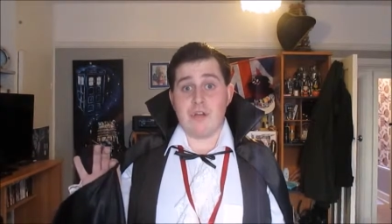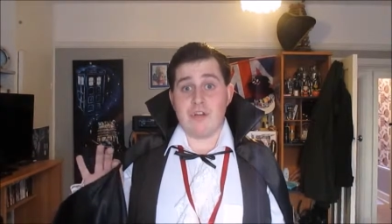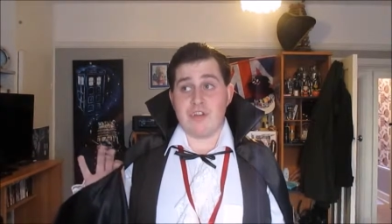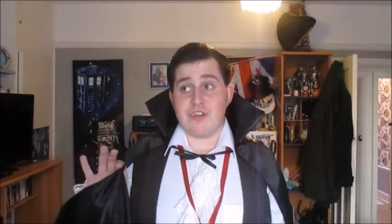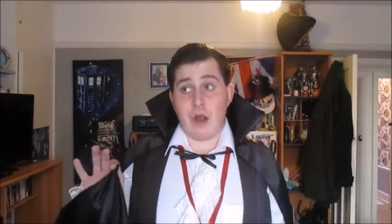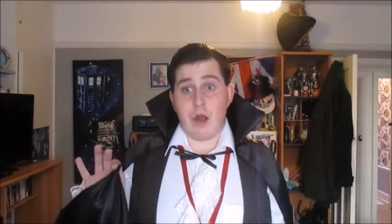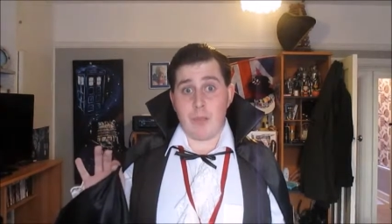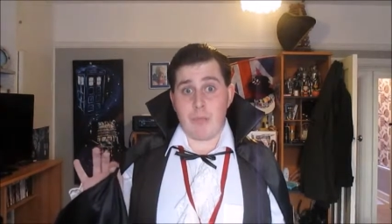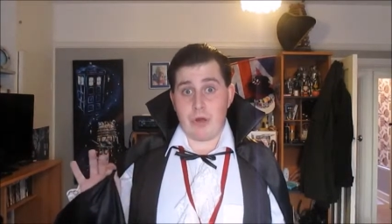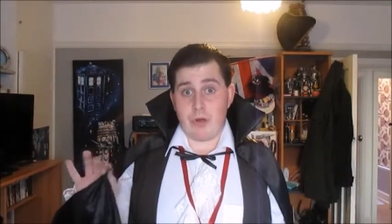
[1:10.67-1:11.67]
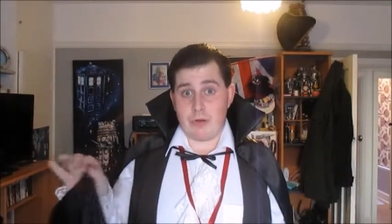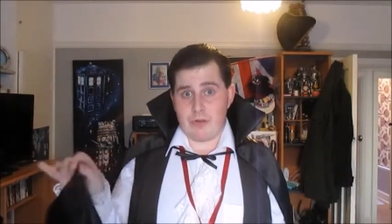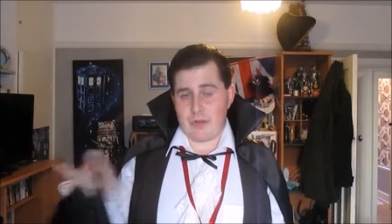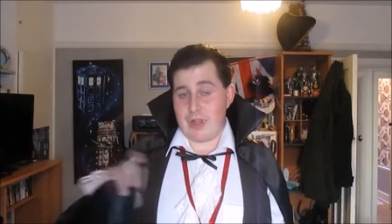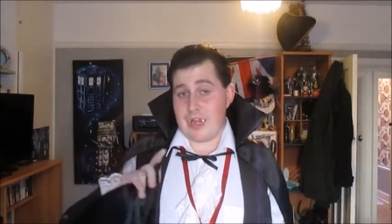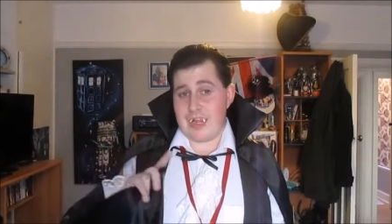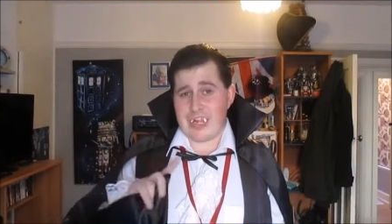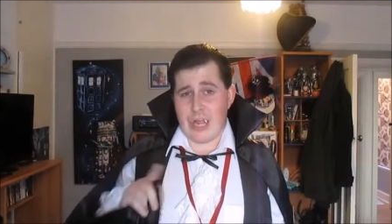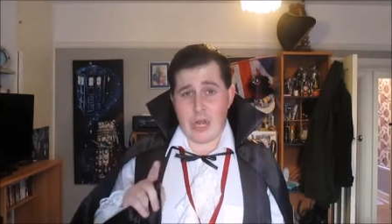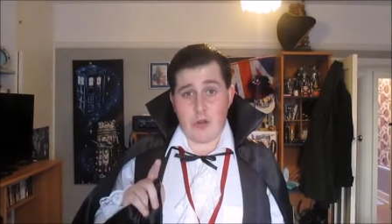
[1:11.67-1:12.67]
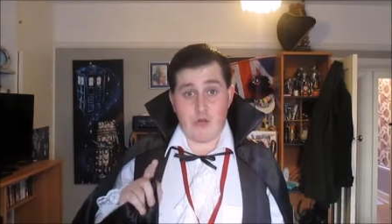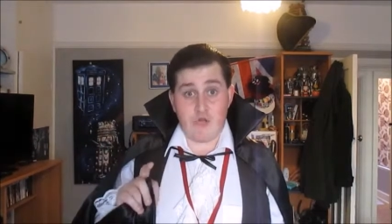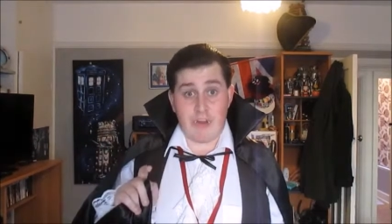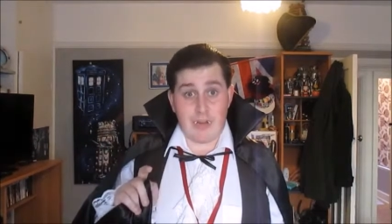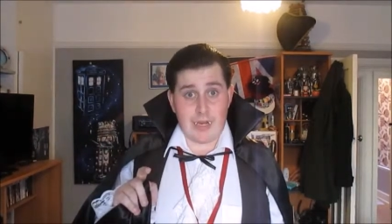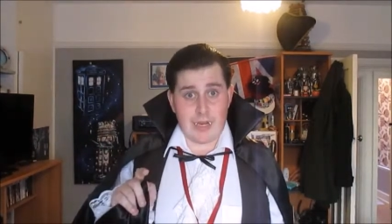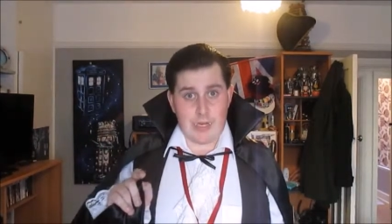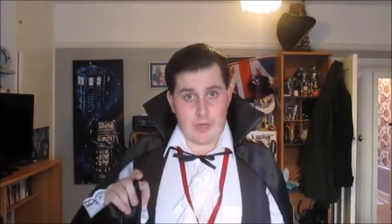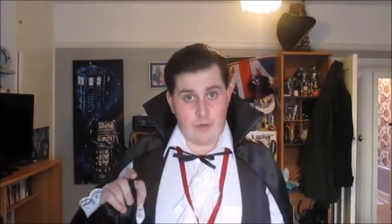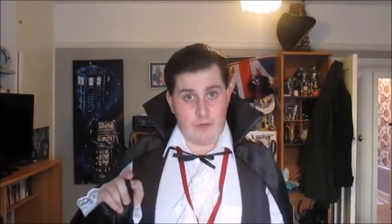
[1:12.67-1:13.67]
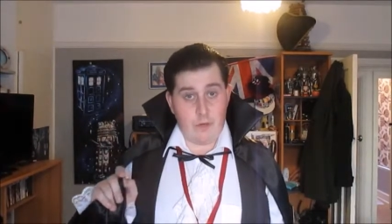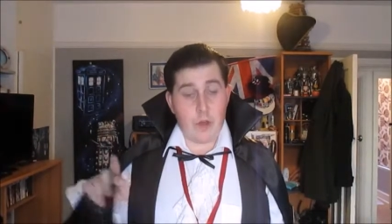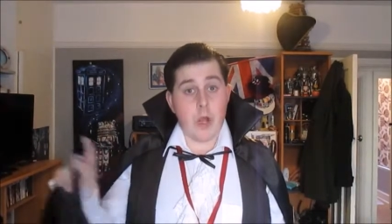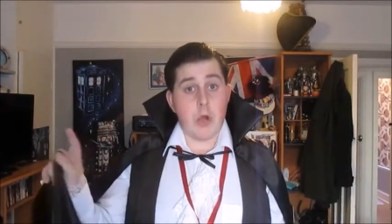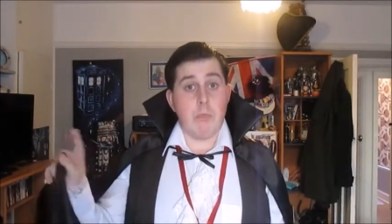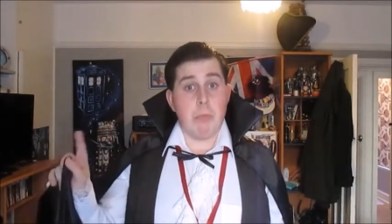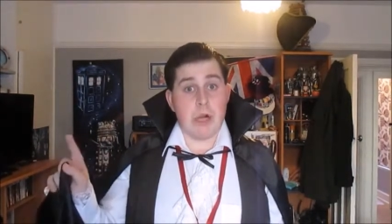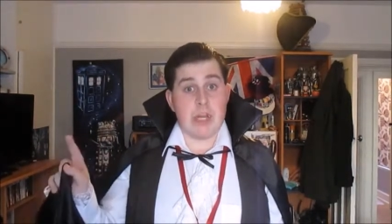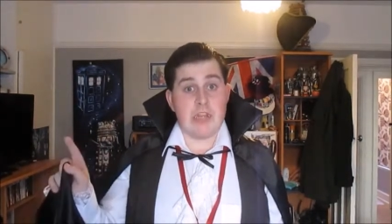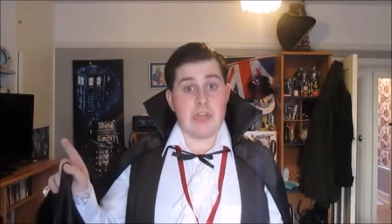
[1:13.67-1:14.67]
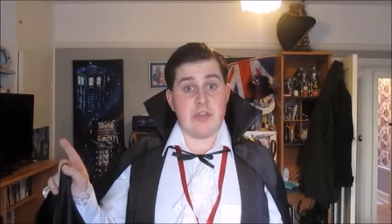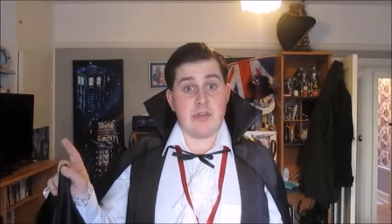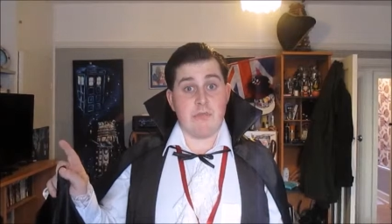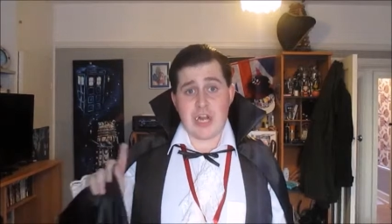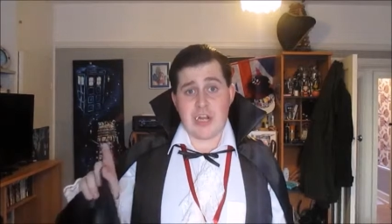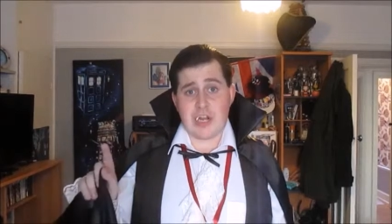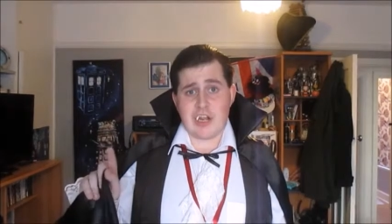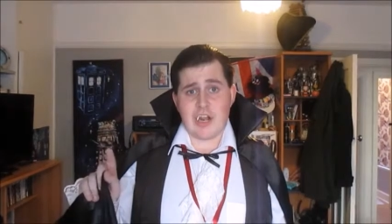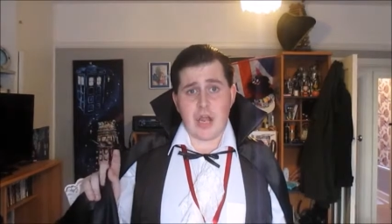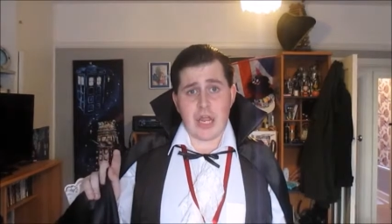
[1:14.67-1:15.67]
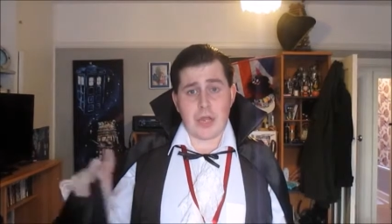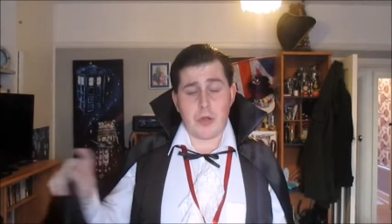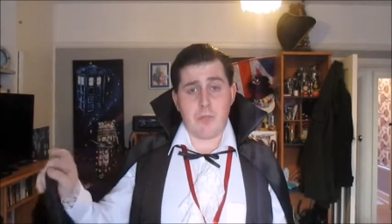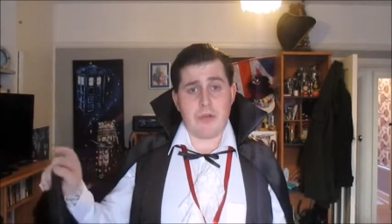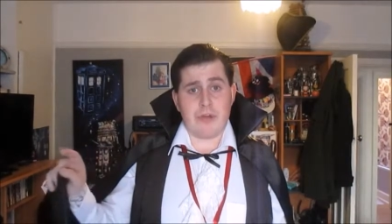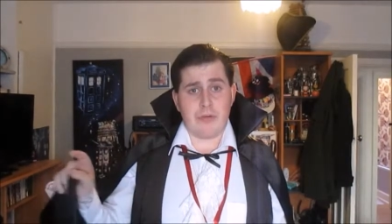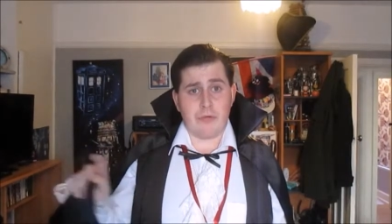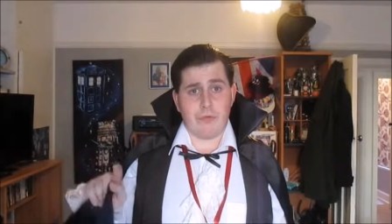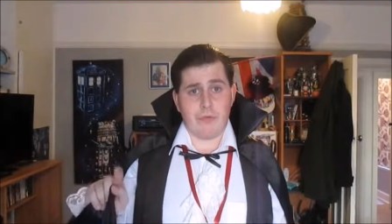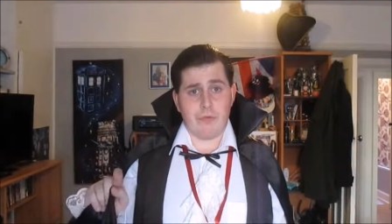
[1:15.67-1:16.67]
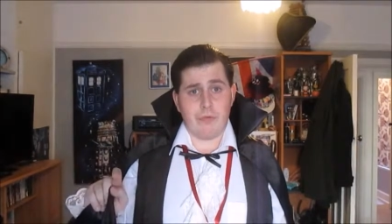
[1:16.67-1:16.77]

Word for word: Starbucks kind of drink in his blood he does like a bit of